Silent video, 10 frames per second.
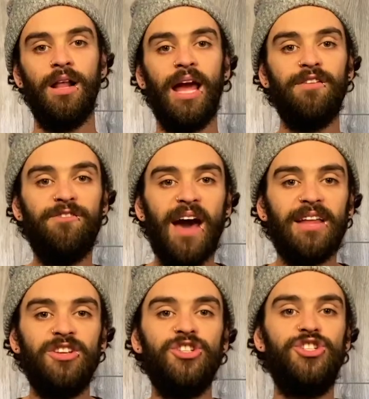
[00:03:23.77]
In
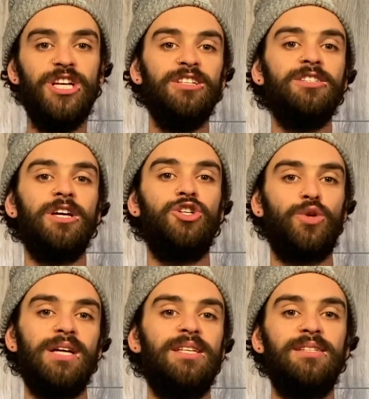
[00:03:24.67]
fact, Jesus
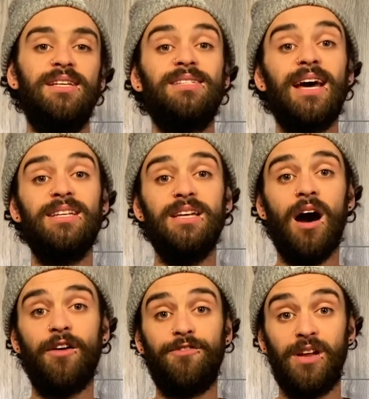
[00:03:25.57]
addresses this idea
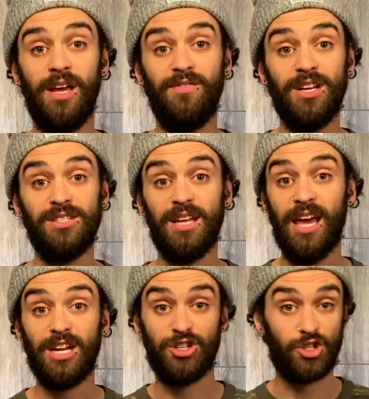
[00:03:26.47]
of forgiveness
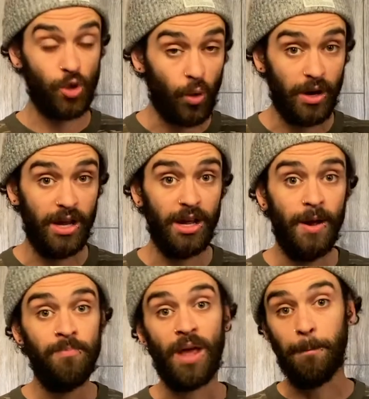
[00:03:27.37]
in a story,
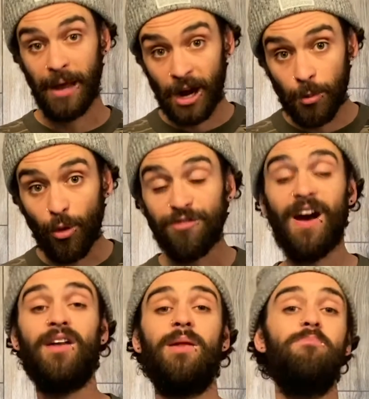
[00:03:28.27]
a parable
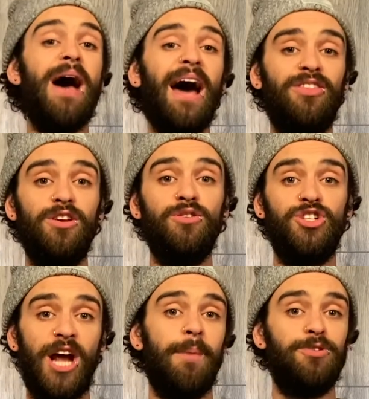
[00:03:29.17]
found in Matthew
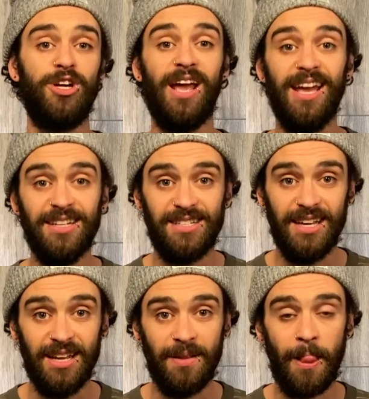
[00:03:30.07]
chapter
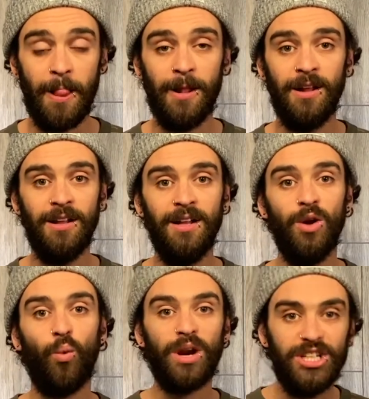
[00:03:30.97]
18.
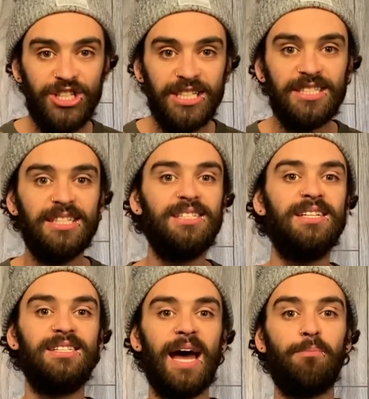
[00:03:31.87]
One of Jesus'
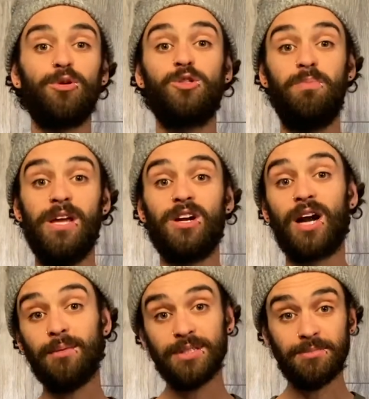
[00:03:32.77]
disciples, Peter,
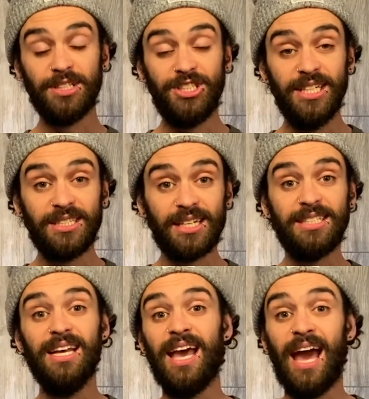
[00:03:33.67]
comes up to
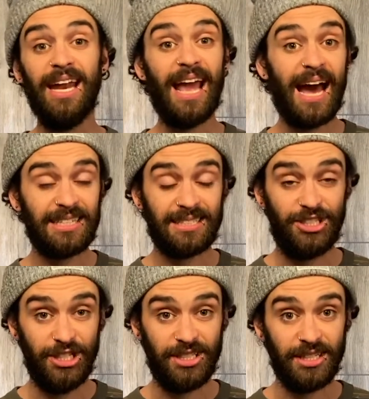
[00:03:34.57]
Jesus and he asks
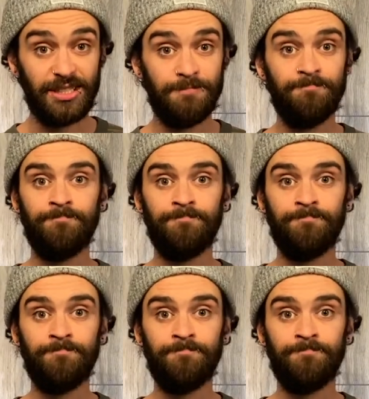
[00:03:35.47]
Jesus,